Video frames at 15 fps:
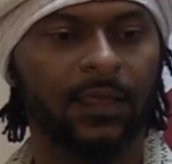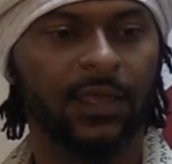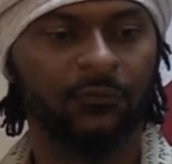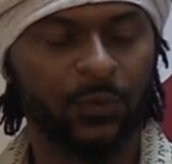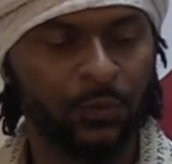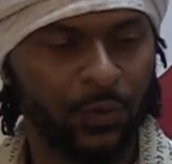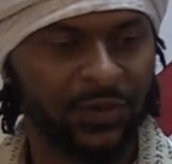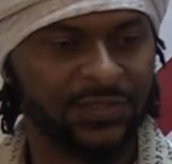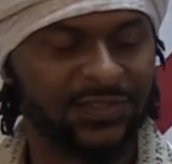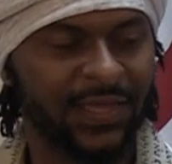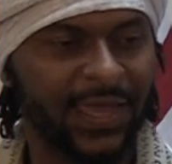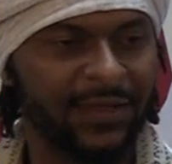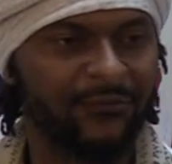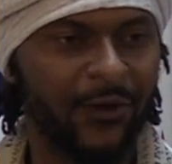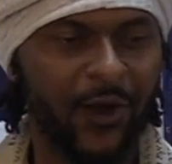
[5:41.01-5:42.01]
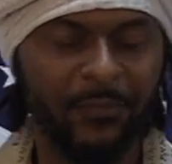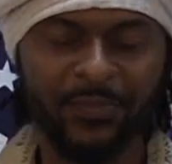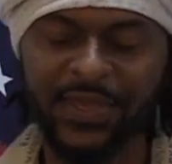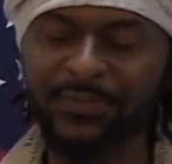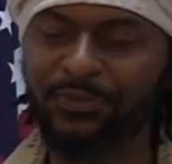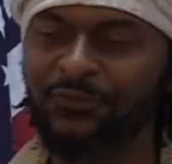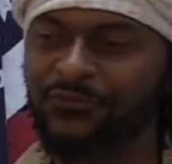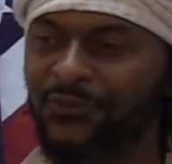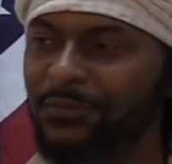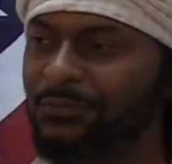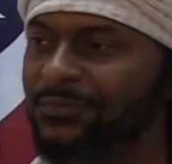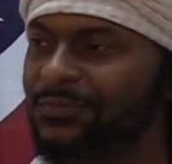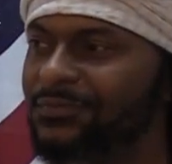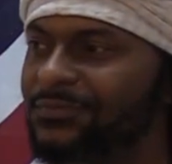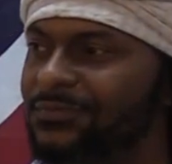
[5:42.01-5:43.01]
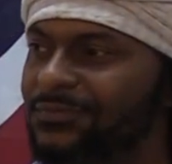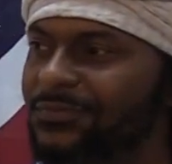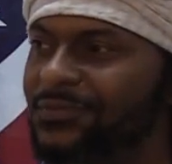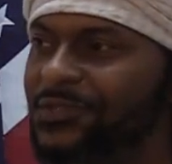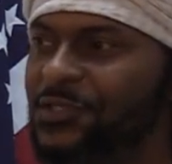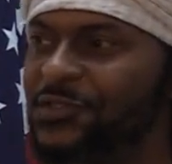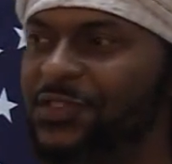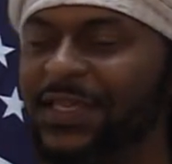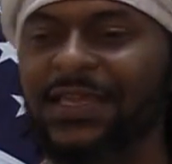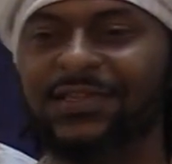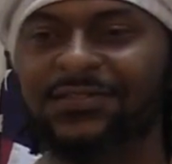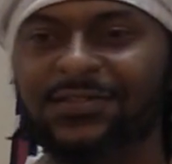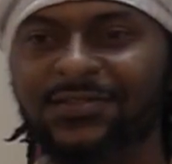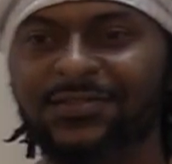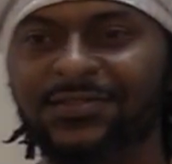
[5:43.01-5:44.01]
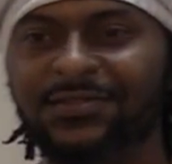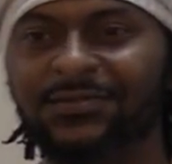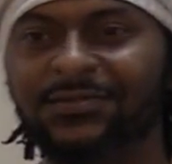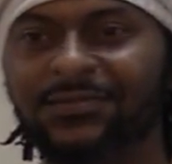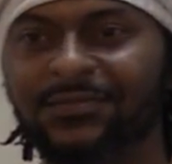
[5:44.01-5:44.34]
If we want to save our people from diseases,